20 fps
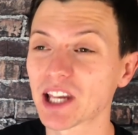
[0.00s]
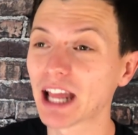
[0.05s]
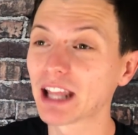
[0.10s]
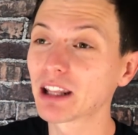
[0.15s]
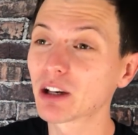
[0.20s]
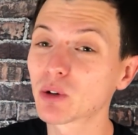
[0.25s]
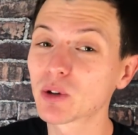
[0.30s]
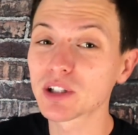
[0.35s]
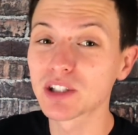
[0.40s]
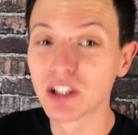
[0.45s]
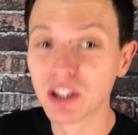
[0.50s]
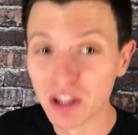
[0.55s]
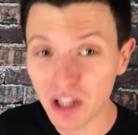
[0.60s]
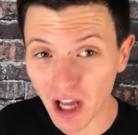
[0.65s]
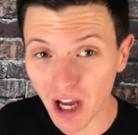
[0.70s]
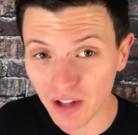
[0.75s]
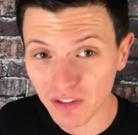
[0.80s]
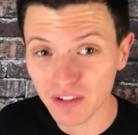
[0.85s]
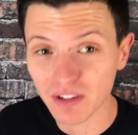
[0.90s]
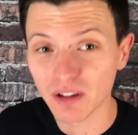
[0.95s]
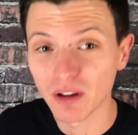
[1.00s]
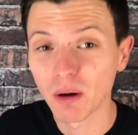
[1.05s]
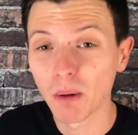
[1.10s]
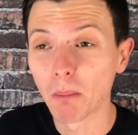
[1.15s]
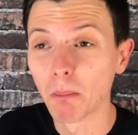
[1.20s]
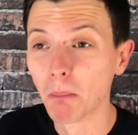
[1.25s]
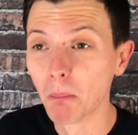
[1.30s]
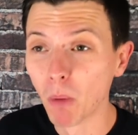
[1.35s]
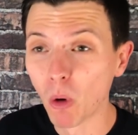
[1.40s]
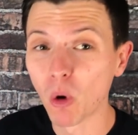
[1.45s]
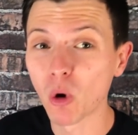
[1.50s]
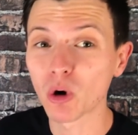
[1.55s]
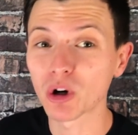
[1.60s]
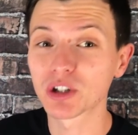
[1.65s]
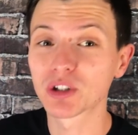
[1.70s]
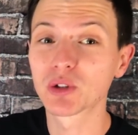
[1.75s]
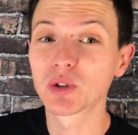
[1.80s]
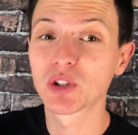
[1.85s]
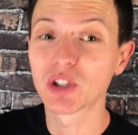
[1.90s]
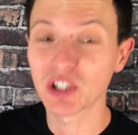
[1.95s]
and there is not more
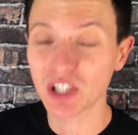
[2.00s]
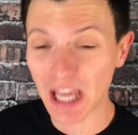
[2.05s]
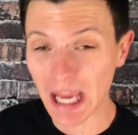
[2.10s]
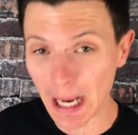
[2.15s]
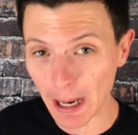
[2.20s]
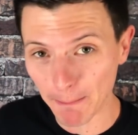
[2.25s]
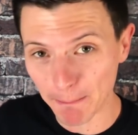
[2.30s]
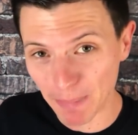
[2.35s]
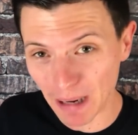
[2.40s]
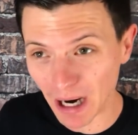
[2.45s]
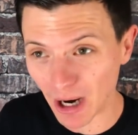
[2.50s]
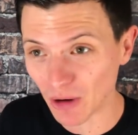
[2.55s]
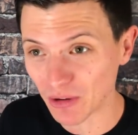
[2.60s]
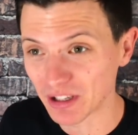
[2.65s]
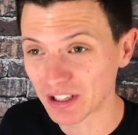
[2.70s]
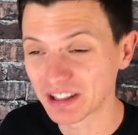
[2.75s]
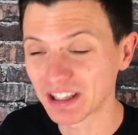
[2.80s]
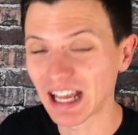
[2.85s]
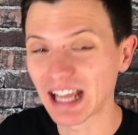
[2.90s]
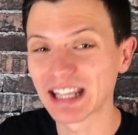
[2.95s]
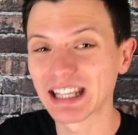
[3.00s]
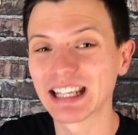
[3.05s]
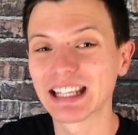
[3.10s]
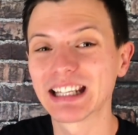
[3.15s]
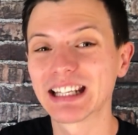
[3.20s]
to say about it than